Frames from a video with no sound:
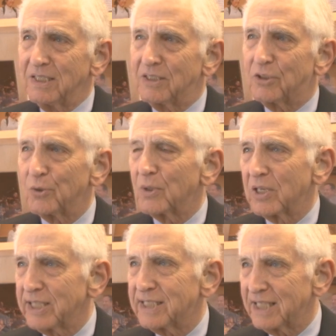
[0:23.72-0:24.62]
the two are
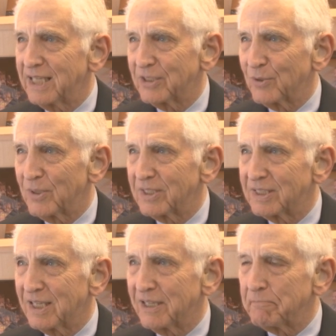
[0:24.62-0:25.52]
linked together all the
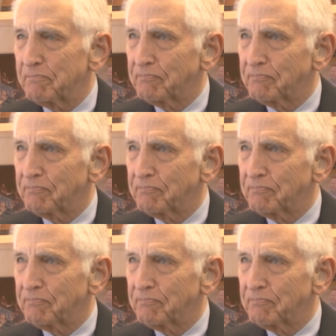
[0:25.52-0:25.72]
time.